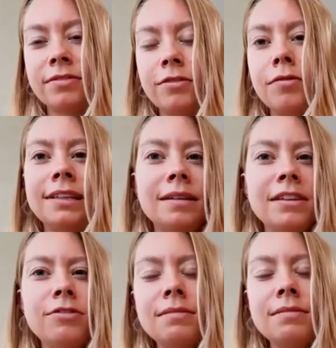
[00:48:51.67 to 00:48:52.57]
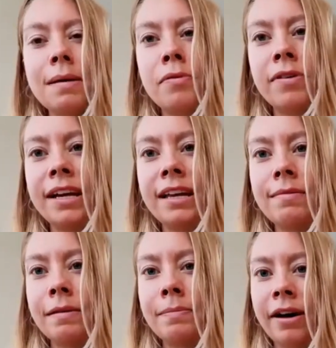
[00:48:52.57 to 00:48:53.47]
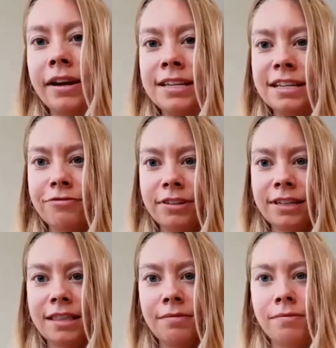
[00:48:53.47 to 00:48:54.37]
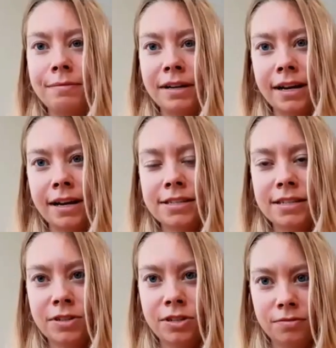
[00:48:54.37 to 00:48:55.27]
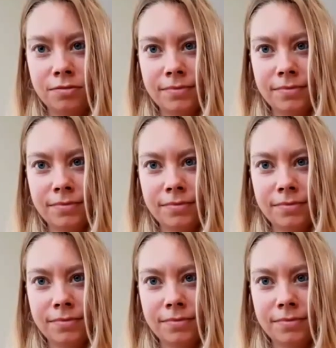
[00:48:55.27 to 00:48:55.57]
or a little bit using my brain or my body differently than what I'm accustomed to.